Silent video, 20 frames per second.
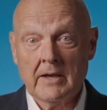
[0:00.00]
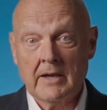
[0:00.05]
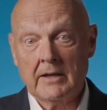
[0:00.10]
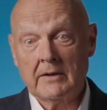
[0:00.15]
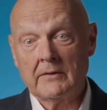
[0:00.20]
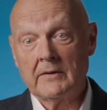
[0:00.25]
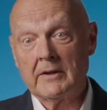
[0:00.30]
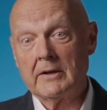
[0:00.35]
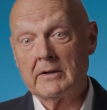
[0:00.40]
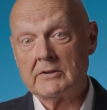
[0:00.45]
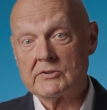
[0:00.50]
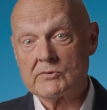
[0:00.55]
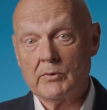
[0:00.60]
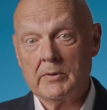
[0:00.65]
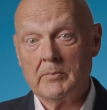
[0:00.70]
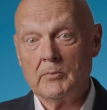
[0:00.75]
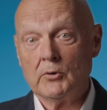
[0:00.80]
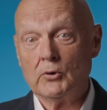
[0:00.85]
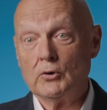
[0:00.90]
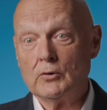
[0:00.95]
And that as
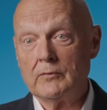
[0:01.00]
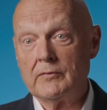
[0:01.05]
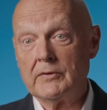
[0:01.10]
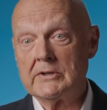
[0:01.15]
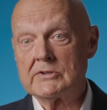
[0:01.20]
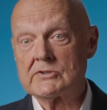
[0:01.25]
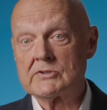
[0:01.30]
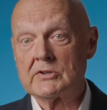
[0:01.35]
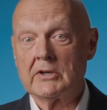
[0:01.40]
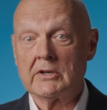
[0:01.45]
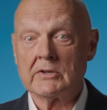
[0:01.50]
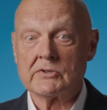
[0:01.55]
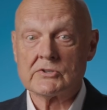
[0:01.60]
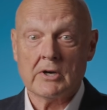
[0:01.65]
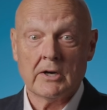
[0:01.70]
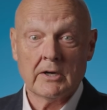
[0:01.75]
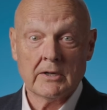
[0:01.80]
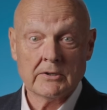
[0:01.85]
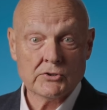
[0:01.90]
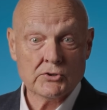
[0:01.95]
we move these things
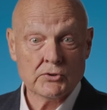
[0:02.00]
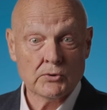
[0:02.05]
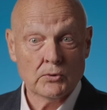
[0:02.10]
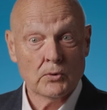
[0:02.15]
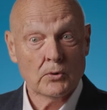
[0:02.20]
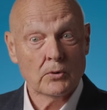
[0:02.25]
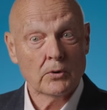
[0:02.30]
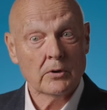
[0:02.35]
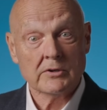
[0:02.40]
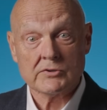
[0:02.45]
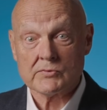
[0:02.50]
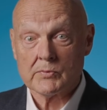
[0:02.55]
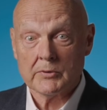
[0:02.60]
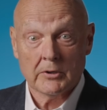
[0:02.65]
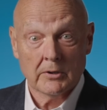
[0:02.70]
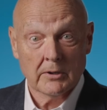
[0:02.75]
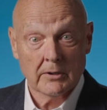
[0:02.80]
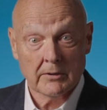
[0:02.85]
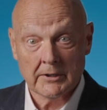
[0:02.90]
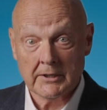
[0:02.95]
onshore, as we
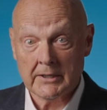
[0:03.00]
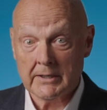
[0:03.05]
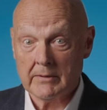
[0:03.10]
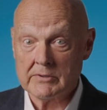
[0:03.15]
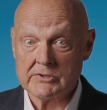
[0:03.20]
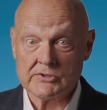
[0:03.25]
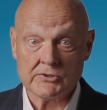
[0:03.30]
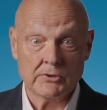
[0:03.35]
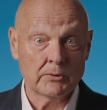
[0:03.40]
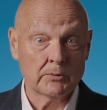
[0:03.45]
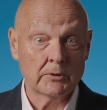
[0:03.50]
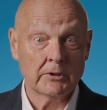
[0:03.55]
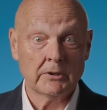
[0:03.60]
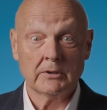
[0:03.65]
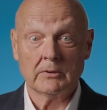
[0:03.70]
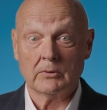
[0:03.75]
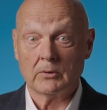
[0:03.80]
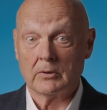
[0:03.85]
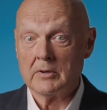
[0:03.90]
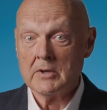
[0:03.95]
are in
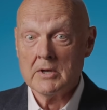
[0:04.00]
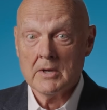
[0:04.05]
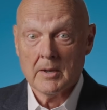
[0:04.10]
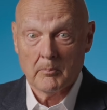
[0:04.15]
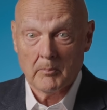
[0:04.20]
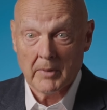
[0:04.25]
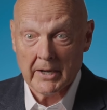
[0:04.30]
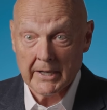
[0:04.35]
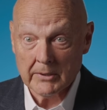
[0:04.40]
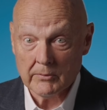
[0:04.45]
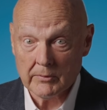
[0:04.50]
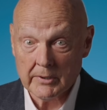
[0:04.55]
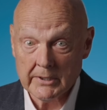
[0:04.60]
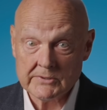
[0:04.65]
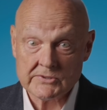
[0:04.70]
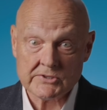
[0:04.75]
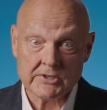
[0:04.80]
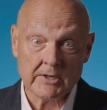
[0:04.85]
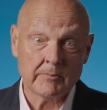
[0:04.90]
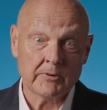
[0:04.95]
Arizona, or
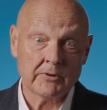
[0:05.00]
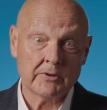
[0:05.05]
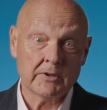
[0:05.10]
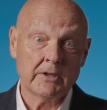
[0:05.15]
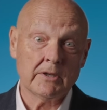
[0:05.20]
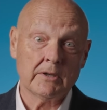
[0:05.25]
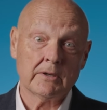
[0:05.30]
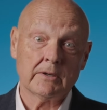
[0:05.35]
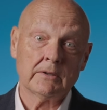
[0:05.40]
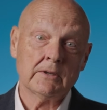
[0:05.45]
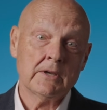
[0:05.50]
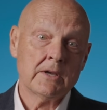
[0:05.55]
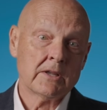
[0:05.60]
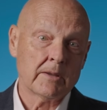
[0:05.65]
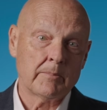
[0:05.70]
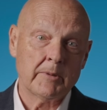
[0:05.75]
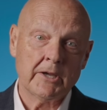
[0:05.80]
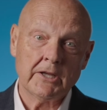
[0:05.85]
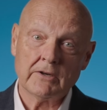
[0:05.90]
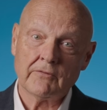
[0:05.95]
migrate some of the uh,
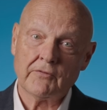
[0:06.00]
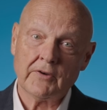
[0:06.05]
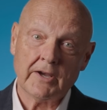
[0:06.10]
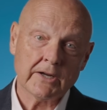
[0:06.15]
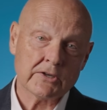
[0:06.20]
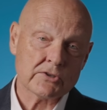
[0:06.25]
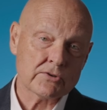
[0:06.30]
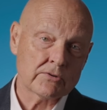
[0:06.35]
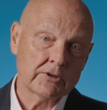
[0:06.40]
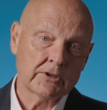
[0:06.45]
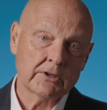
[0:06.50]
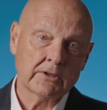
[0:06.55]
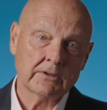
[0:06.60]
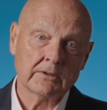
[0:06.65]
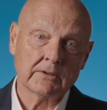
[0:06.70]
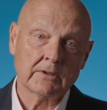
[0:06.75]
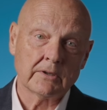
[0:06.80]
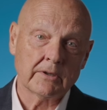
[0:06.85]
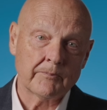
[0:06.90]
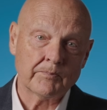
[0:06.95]
the
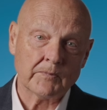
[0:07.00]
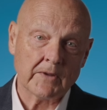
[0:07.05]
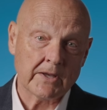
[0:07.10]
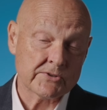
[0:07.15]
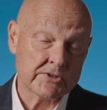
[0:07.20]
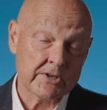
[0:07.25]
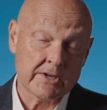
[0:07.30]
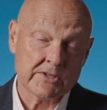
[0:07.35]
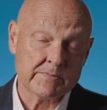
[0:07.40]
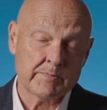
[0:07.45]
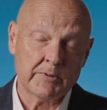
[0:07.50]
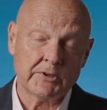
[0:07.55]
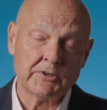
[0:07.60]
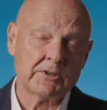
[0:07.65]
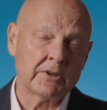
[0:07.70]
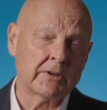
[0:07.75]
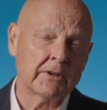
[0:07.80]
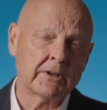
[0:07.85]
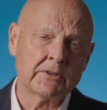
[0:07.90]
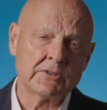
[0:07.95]
manufacturing, uh, as has been
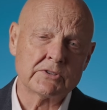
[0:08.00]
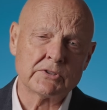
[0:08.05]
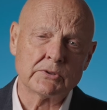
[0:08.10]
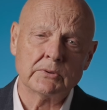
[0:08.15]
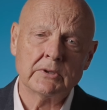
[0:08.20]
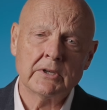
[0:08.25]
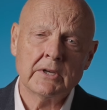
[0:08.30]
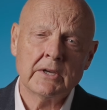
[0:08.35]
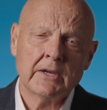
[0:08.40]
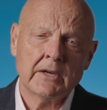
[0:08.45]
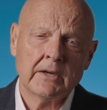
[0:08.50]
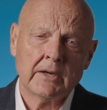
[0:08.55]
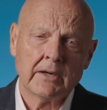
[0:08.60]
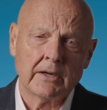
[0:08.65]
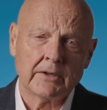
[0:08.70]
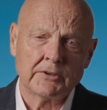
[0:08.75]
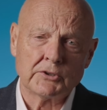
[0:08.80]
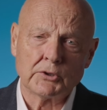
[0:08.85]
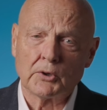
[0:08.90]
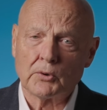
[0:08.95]
done, to
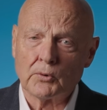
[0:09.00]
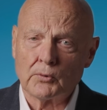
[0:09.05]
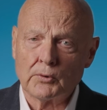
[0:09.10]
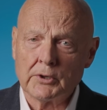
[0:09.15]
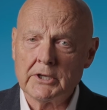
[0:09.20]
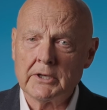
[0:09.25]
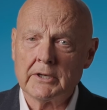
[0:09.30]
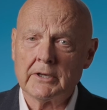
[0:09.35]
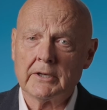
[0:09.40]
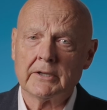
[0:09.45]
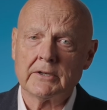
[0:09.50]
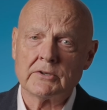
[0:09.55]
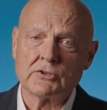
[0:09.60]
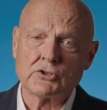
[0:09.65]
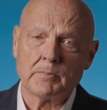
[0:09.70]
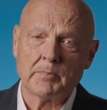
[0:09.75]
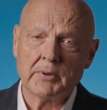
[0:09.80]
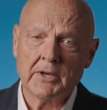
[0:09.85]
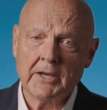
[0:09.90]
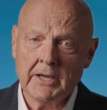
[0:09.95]
uh, to Korea and
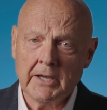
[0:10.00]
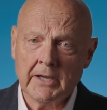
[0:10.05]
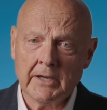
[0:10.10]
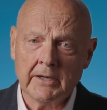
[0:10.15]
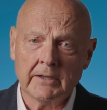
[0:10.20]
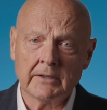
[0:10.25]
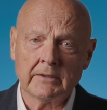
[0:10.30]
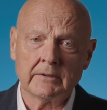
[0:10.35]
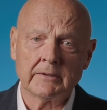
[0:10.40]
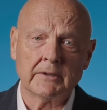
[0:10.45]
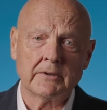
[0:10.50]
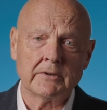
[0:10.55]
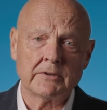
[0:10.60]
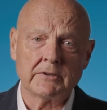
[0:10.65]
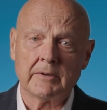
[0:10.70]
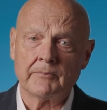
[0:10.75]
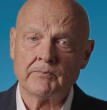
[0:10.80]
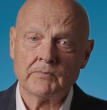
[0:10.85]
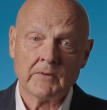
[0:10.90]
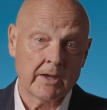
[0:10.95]
Japan and
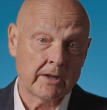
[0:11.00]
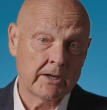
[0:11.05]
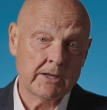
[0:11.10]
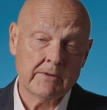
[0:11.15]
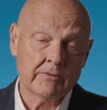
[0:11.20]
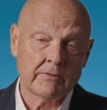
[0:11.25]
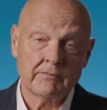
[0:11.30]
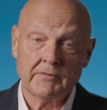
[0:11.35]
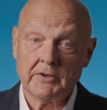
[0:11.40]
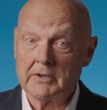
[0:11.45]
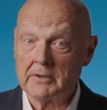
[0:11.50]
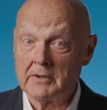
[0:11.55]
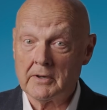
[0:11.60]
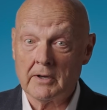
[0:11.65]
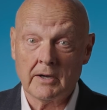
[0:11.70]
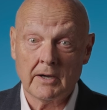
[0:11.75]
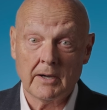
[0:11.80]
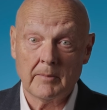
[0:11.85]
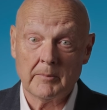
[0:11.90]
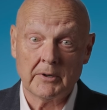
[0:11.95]
uh, and even
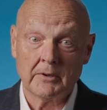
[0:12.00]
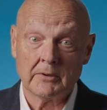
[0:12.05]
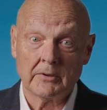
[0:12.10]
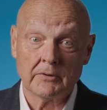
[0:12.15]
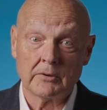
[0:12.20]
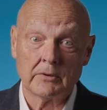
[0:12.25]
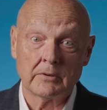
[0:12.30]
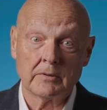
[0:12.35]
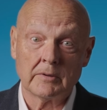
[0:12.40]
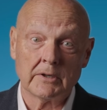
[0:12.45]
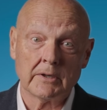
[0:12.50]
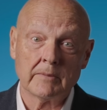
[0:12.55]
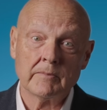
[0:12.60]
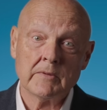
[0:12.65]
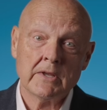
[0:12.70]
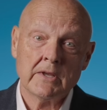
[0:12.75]
Vietnam and other uh,